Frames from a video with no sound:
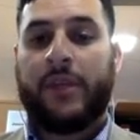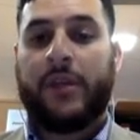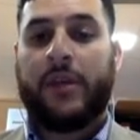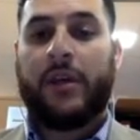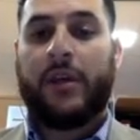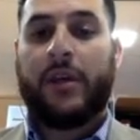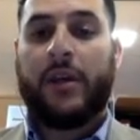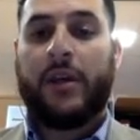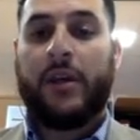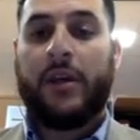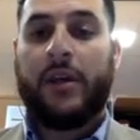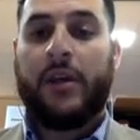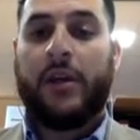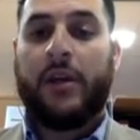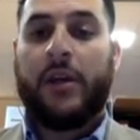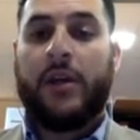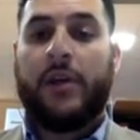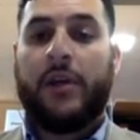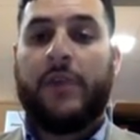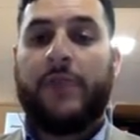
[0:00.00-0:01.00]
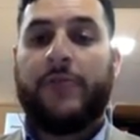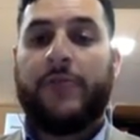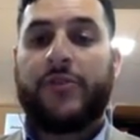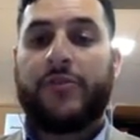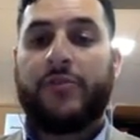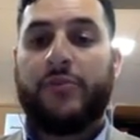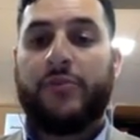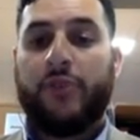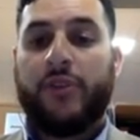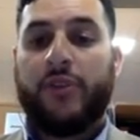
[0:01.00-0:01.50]
Okay, for
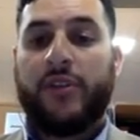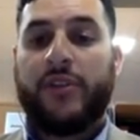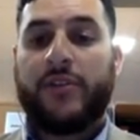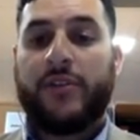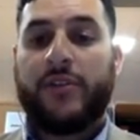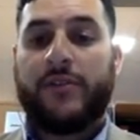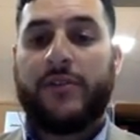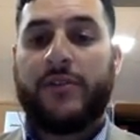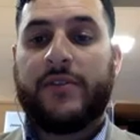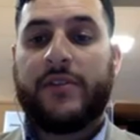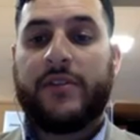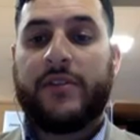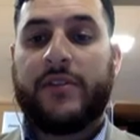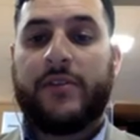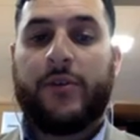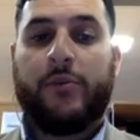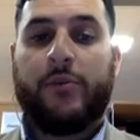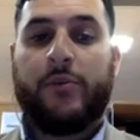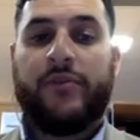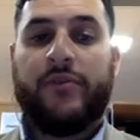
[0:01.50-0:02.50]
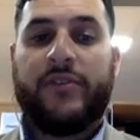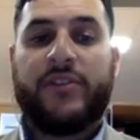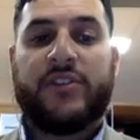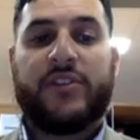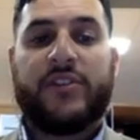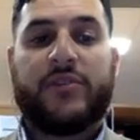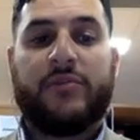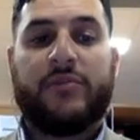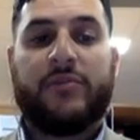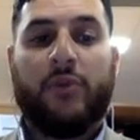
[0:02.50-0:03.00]
smoothing surfaces and removing
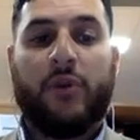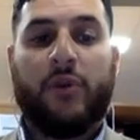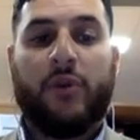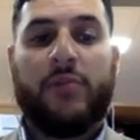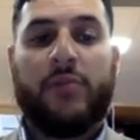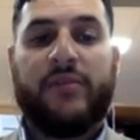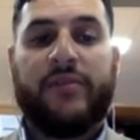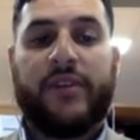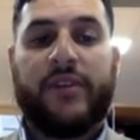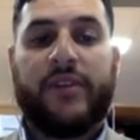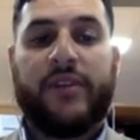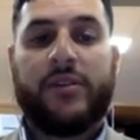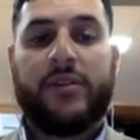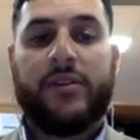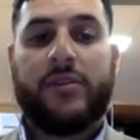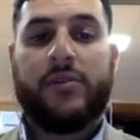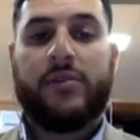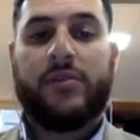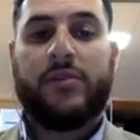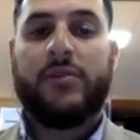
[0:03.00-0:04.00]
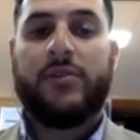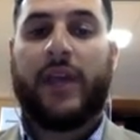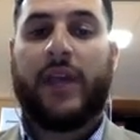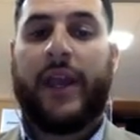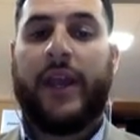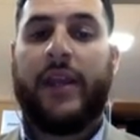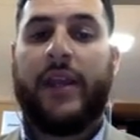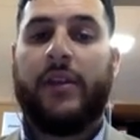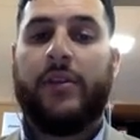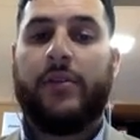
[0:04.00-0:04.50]
small imperfections, choose
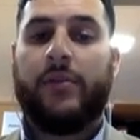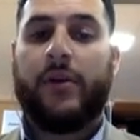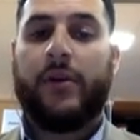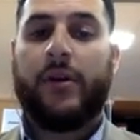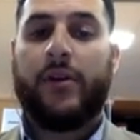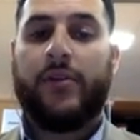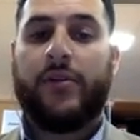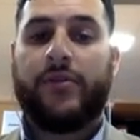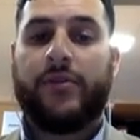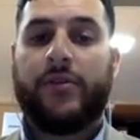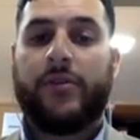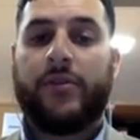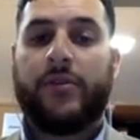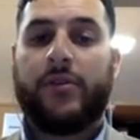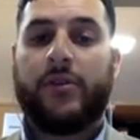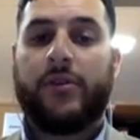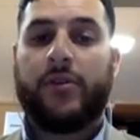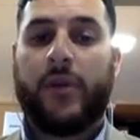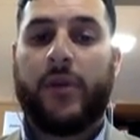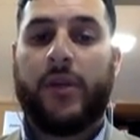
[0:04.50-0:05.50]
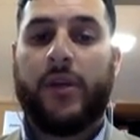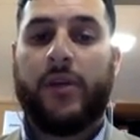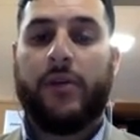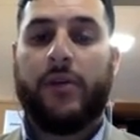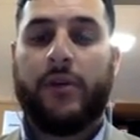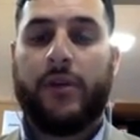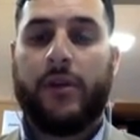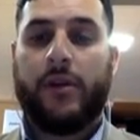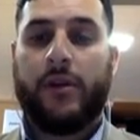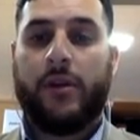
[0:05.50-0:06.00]
80 to 120
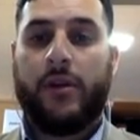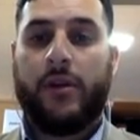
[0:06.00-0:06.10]
grit.